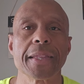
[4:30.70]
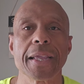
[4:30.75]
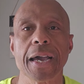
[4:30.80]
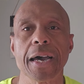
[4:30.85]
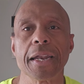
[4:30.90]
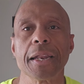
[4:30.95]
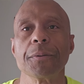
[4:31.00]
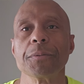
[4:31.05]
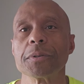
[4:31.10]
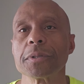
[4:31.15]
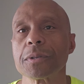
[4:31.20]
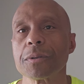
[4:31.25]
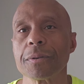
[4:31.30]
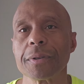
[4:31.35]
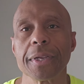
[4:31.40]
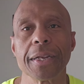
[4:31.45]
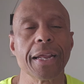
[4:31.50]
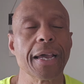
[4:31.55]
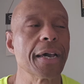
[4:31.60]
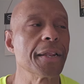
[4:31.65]
how they was going
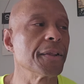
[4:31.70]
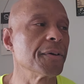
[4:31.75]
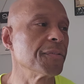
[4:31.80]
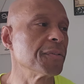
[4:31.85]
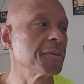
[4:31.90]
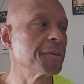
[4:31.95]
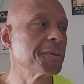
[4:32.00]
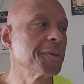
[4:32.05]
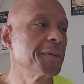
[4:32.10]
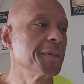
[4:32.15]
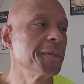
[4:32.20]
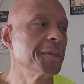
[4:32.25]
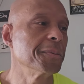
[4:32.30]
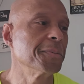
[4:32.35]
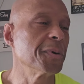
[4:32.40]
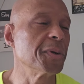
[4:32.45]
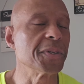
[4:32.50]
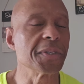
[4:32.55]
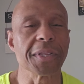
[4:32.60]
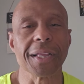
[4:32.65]
to get out of it.
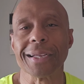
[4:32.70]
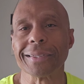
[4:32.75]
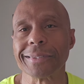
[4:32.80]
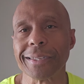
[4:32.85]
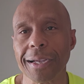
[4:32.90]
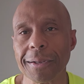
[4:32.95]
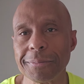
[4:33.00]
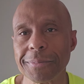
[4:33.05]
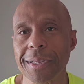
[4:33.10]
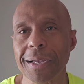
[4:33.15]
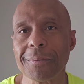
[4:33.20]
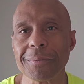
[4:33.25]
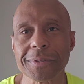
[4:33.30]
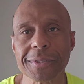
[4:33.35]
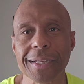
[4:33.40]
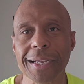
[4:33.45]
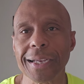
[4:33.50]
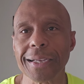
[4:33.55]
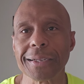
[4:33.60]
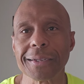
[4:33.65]
There's a lot of times I was
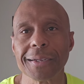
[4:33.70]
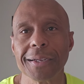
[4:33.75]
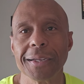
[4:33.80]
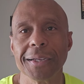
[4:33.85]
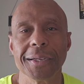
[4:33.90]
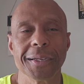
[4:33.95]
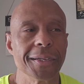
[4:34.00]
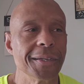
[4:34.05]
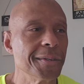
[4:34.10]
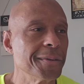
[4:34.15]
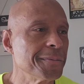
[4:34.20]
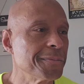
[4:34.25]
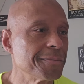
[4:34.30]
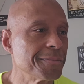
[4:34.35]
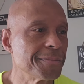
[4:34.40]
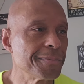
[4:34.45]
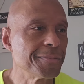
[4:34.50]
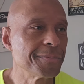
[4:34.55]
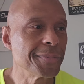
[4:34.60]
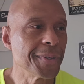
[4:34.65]
like,
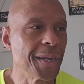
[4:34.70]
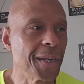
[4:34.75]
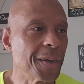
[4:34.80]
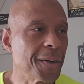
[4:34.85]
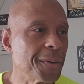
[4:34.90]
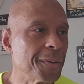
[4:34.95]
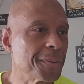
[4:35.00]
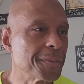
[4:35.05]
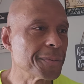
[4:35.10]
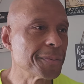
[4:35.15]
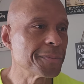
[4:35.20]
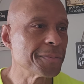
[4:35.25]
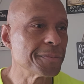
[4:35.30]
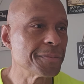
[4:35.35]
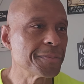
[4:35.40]
you know,